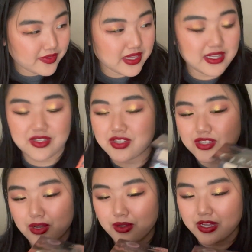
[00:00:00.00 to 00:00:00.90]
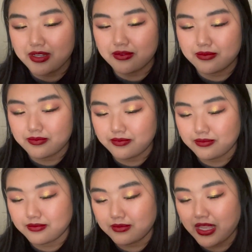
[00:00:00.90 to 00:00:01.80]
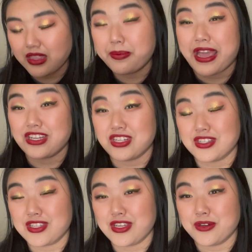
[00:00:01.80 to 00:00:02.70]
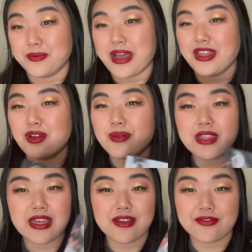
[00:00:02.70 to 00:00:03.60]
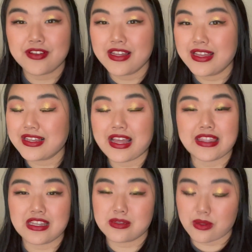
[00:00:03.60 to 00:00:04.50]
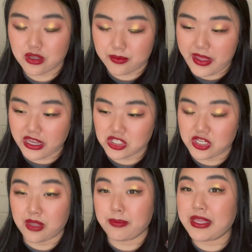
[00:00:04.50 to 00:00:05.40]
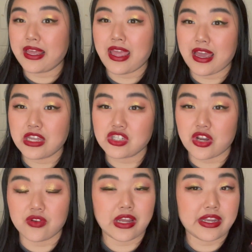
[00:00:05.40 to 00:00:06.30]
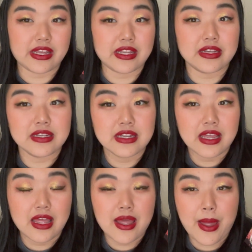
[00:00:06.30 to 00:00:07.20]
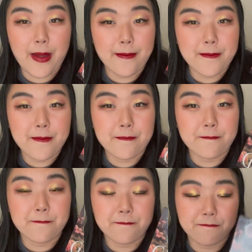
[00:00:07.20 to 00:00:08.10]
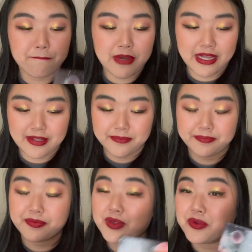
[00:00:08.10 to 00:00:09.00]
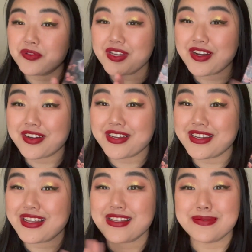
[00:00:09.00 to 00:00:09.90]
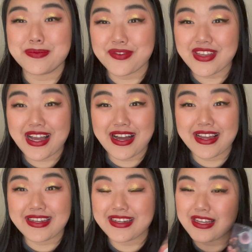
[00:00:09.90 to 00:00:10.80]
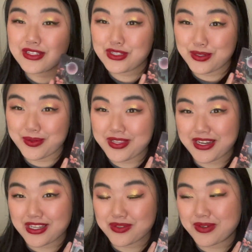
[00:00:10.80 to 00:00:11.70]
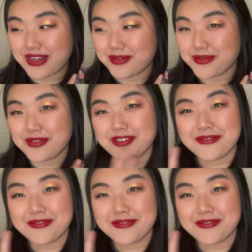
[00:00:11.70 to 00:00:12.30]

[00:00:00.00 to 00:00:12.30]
And it's just so good. And the packaging is cute. I know they've gotten things about their packaging being AI generated, but Groovy Garden is moving on to the next round.